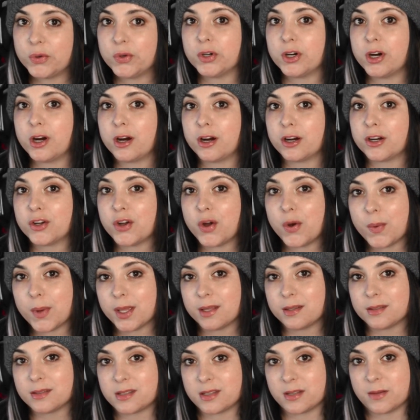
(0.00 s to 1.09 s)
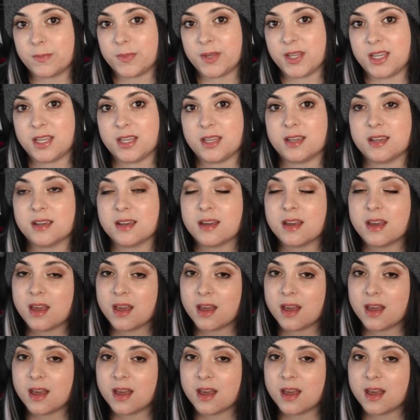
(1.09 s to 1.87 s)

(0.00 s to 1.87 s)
or are going to be